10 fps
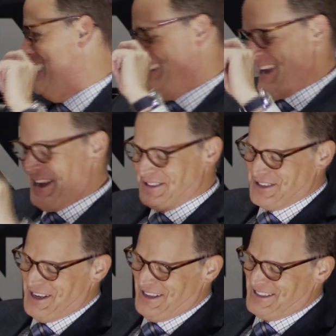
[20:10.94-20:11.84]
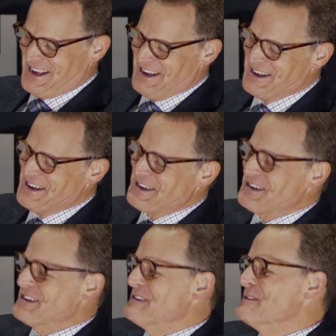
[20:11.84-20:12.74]
Yeah, yes,
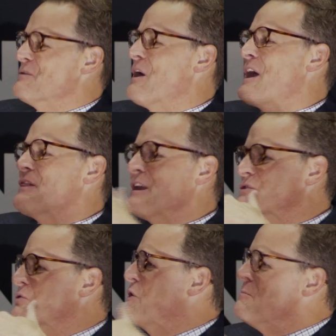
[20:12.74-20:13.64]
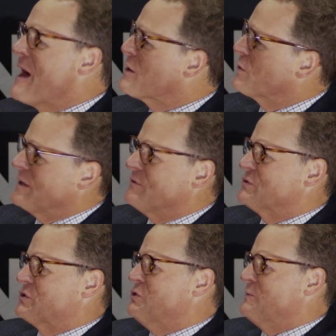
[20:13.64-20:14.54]
exactly. Well, I think it's true on a micro level
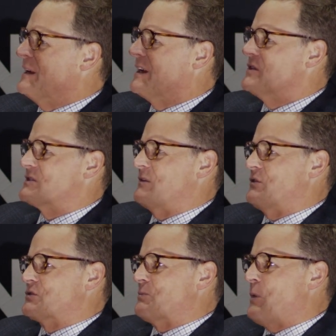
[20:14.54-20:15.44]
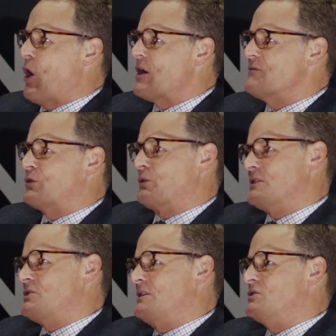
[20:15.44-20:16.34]
too, because there's a part of
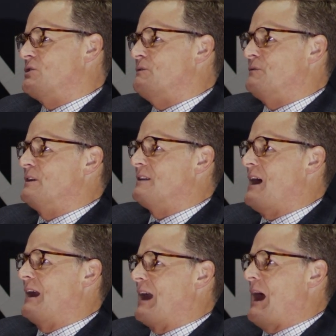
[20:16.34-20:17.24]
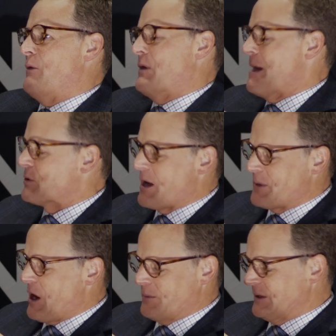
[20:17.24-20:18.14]
Christians who feel like when I'm around
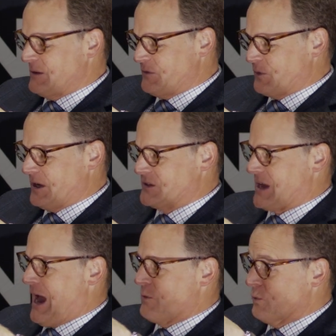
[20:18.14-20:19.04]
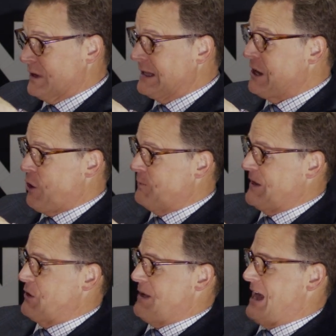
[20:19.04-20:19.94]
my unbelieving friends, I really hope
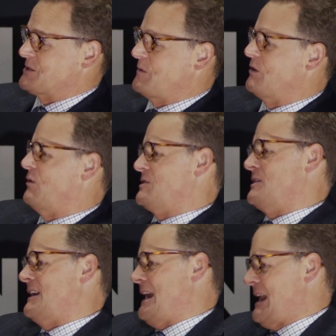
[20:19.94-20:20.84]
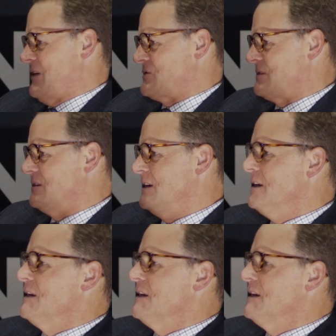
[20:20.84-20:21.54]
they don't ask me a question I can't answer.